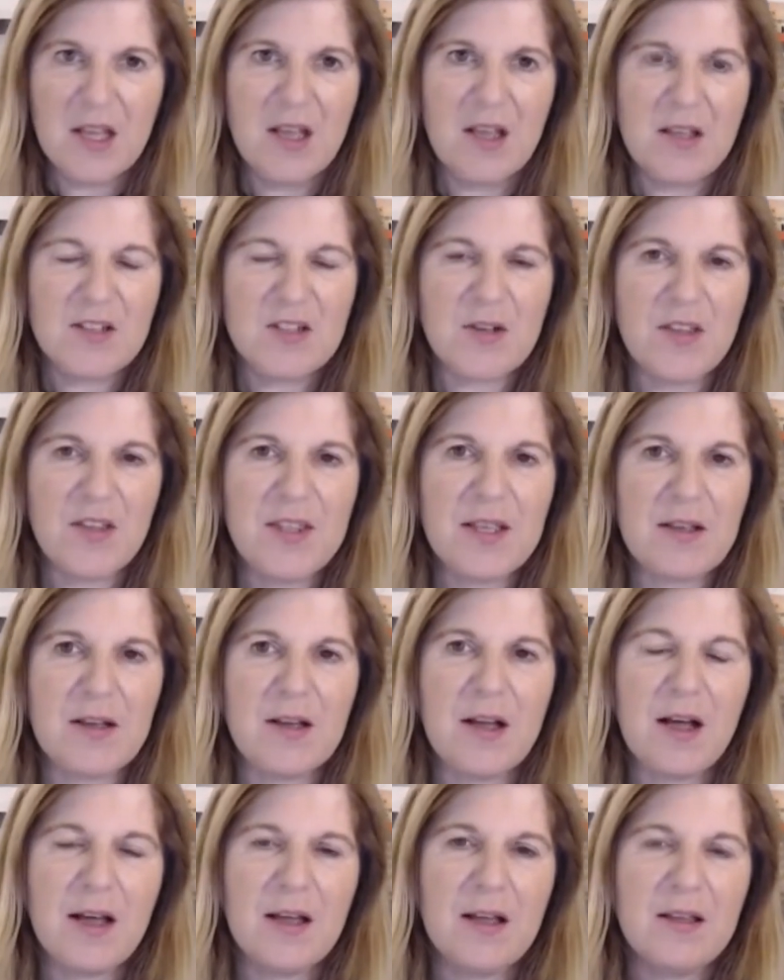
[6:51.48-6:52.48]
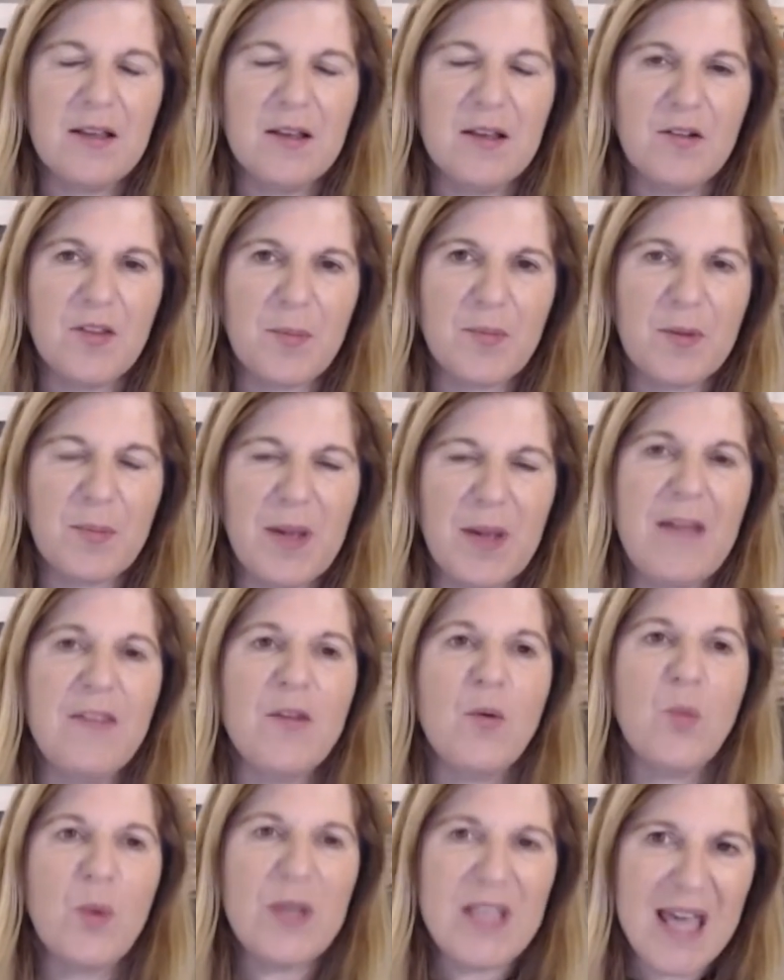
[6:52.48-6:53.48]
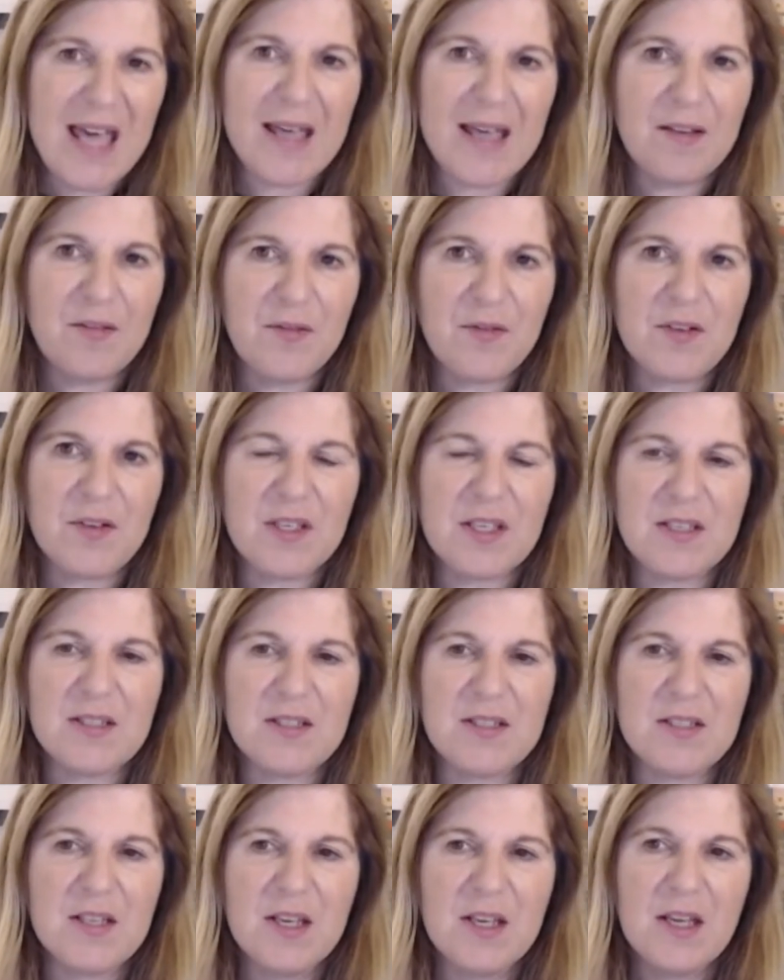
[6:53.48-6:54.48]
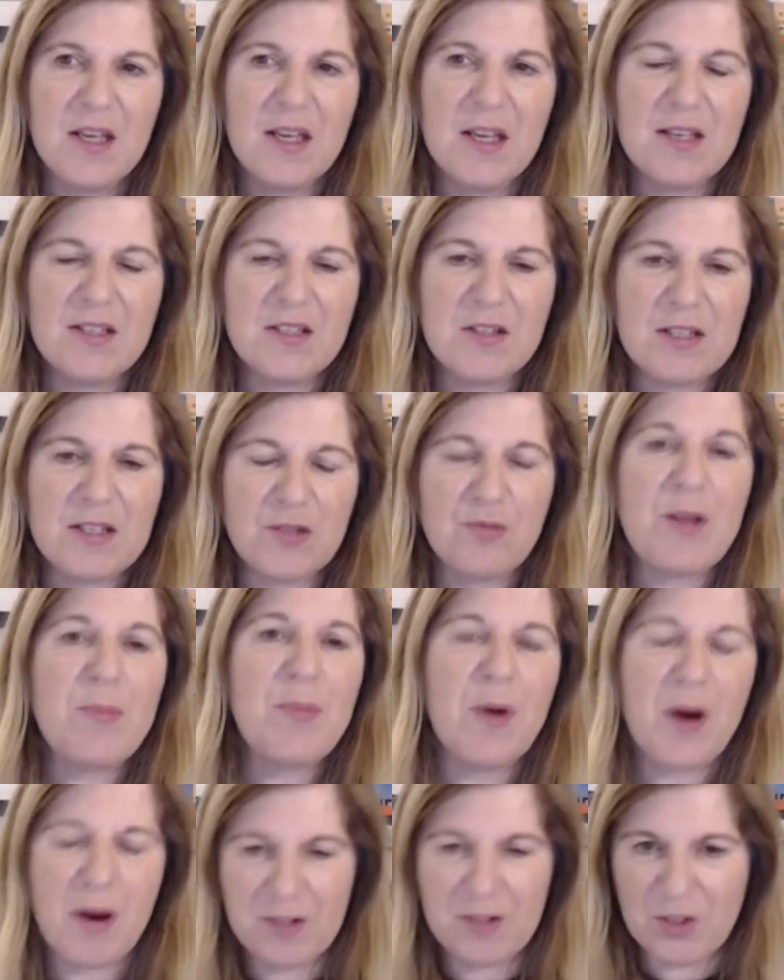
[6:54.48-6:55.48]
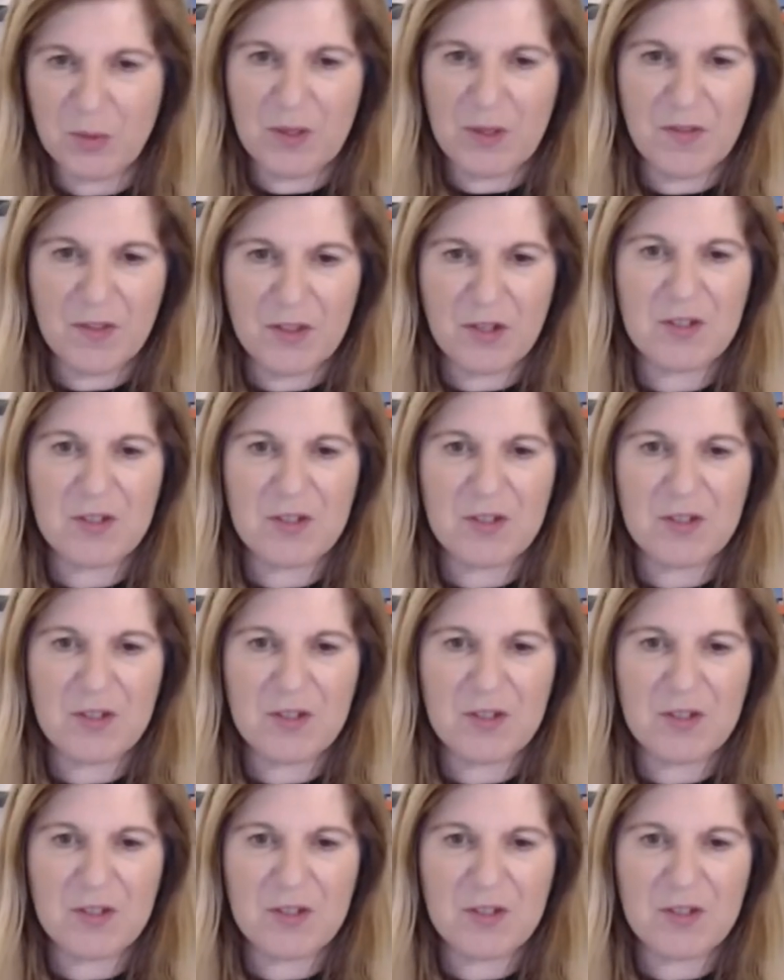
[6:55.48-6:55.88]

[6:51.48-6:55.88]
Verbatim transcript: So I think uh, you know the, the plan that we have is, is is three parts to it.